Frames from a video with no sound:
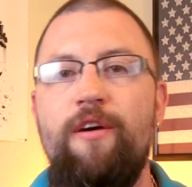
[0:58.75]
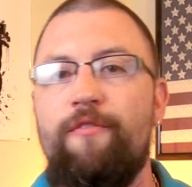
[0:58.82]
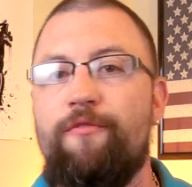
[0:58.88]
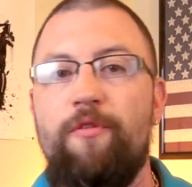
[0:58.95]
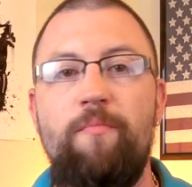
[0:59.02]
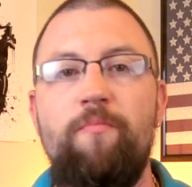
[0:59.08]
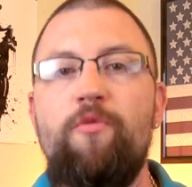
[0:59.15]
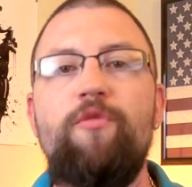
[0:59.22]

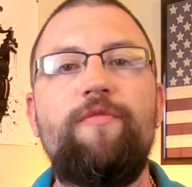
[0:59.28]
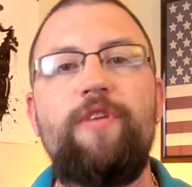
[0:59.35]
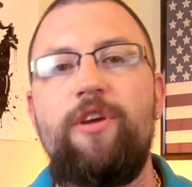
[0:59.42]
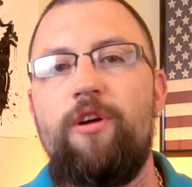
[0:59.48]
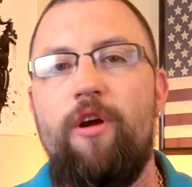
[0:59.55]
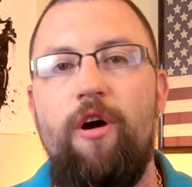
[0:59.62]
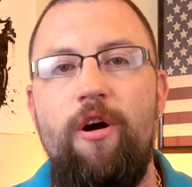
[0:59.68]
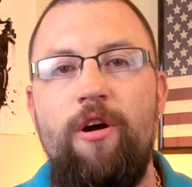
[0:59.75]
from moving
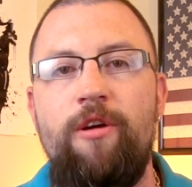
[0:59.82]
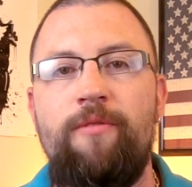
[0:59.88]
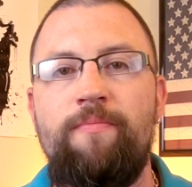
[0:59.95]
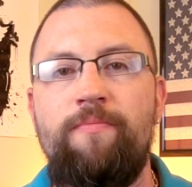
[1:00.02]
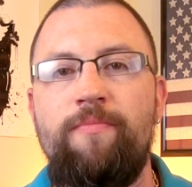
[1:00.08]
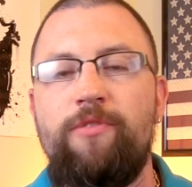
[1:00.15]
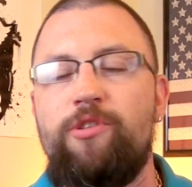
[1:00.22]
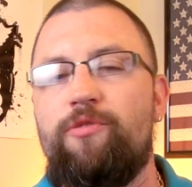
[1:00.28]
your
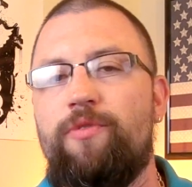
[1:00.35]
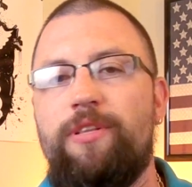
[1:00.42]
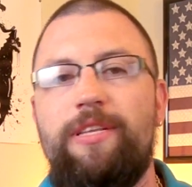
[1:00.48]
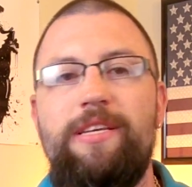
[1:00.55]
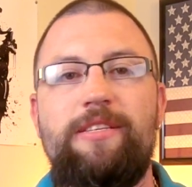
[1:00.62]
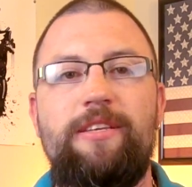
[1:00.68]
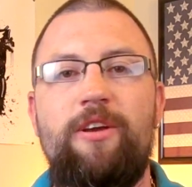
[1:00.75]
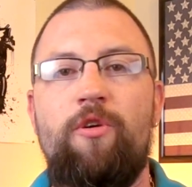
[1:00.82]
arm to
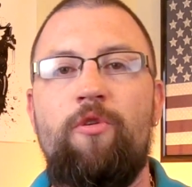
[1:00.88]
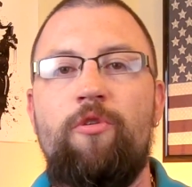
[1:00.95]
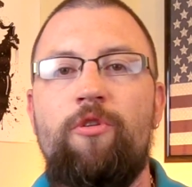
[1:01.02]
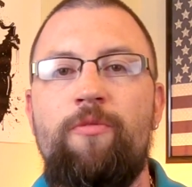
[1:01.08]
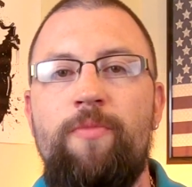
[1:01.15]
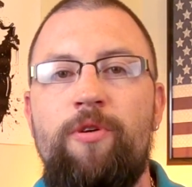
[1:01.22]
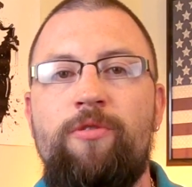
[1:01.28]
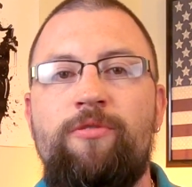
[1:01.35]
releasing
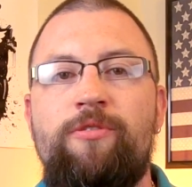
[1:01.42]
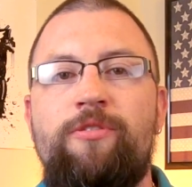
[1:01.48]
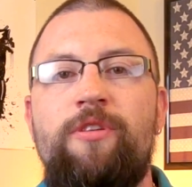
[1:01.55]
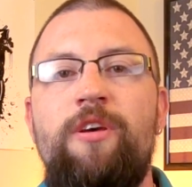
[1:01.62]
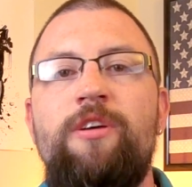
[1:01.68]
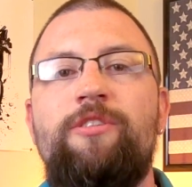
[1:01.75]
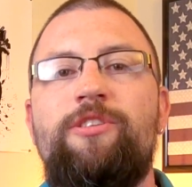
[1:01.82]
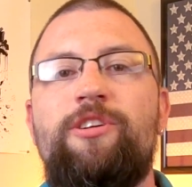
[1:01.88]
hormones
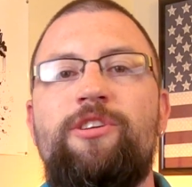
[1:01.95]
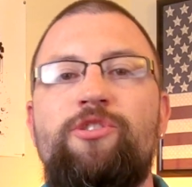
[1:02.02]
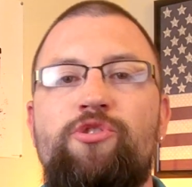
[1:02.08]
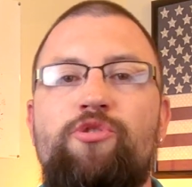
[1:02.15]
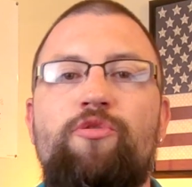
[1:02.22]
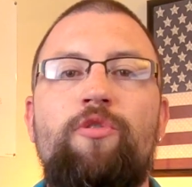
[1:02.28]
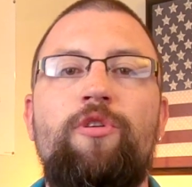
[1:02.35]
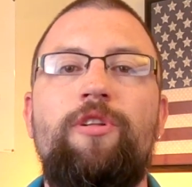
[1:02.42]
to
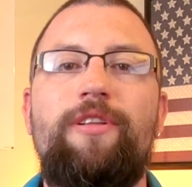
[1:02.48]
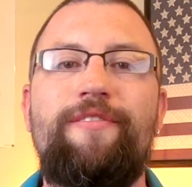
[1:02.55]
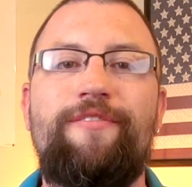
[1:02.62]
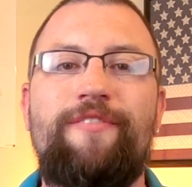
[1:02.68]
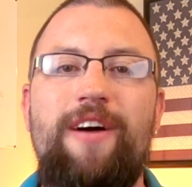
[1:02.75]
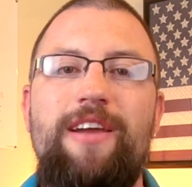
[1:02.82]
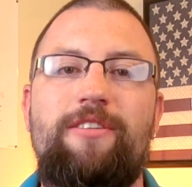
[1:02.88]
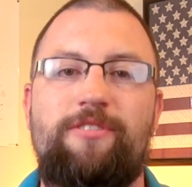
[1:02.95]
control of
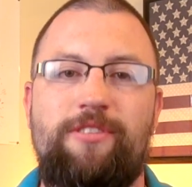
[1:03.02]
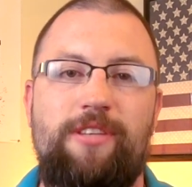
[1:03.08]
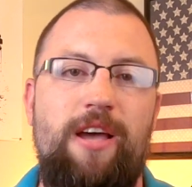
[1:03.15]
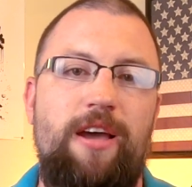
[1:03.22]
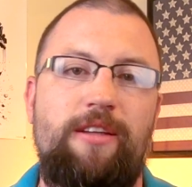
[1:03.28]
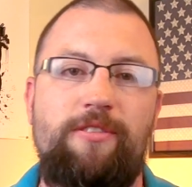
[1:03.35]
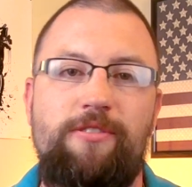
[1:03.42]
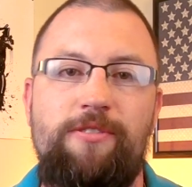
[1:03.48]
vital
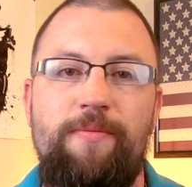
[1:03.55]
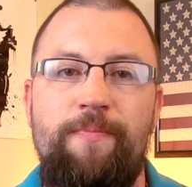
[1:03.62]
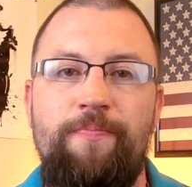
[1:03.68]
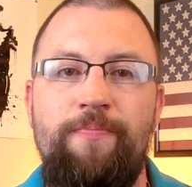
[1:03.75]
signs.